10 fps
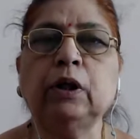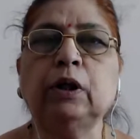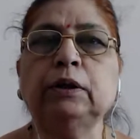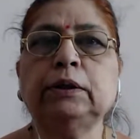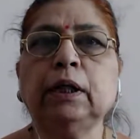
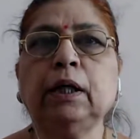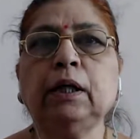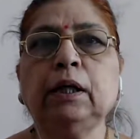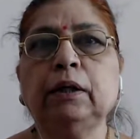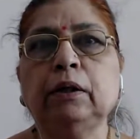
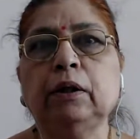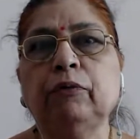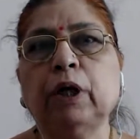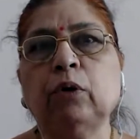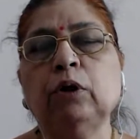Secondly, we
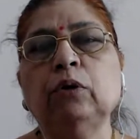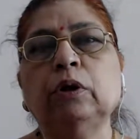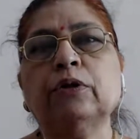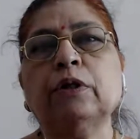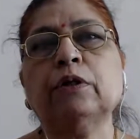are going to
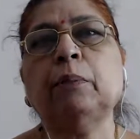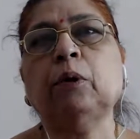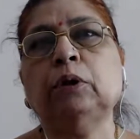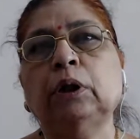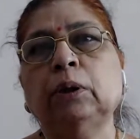discuss
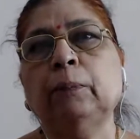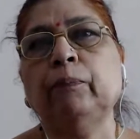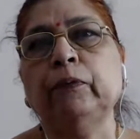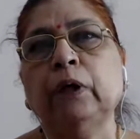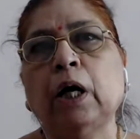about the
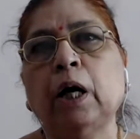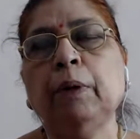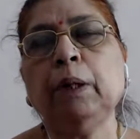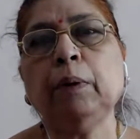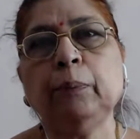
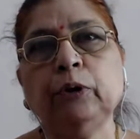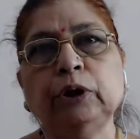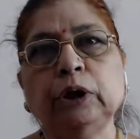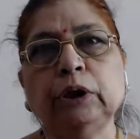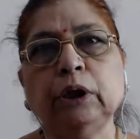amendment
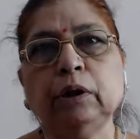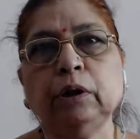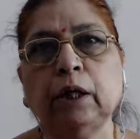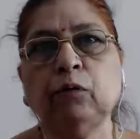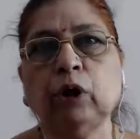procedure
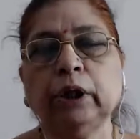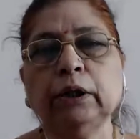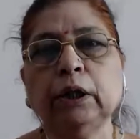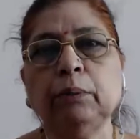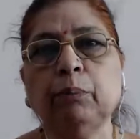and what are
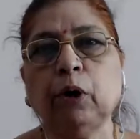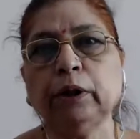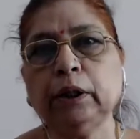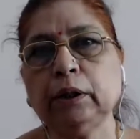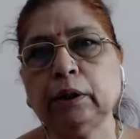the
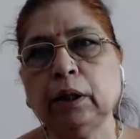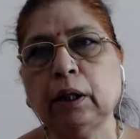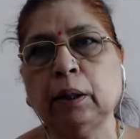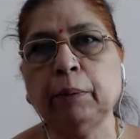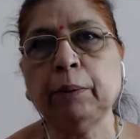important
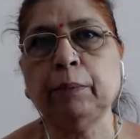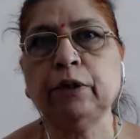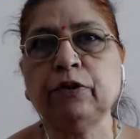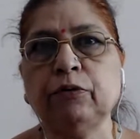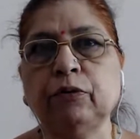
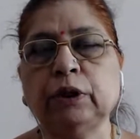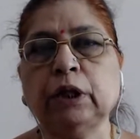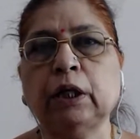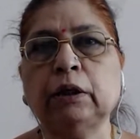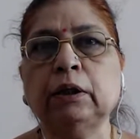amendments which
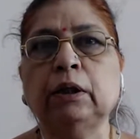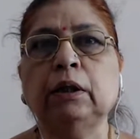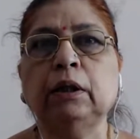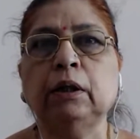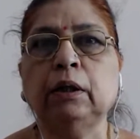are
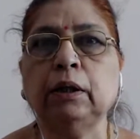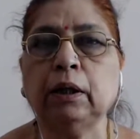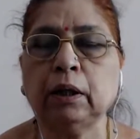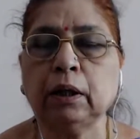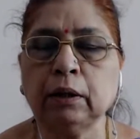
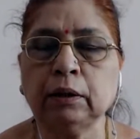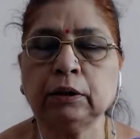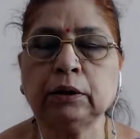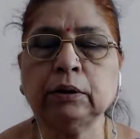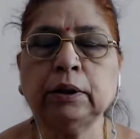
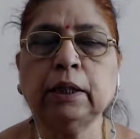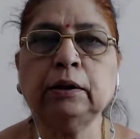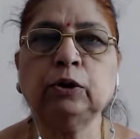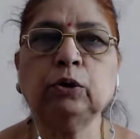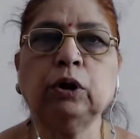
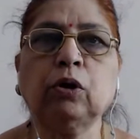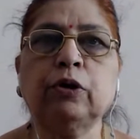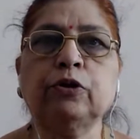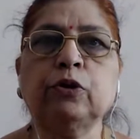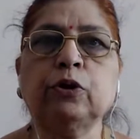done to the
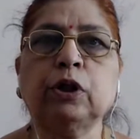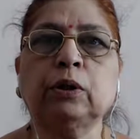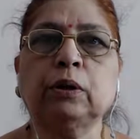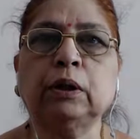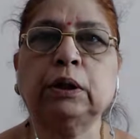
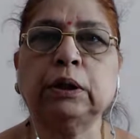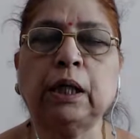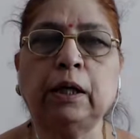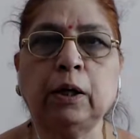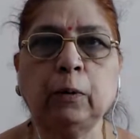Constitution
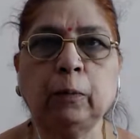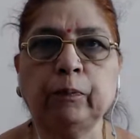till now.